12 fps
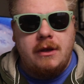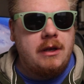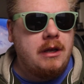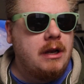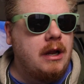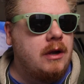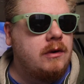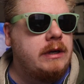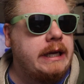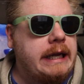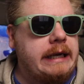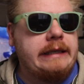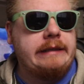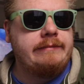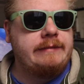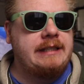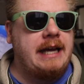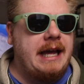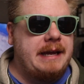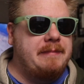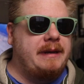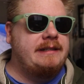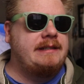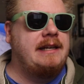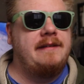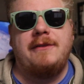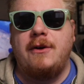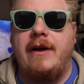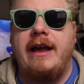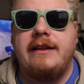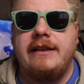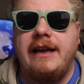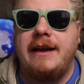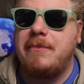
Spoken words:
I gotta time my stuff correctly.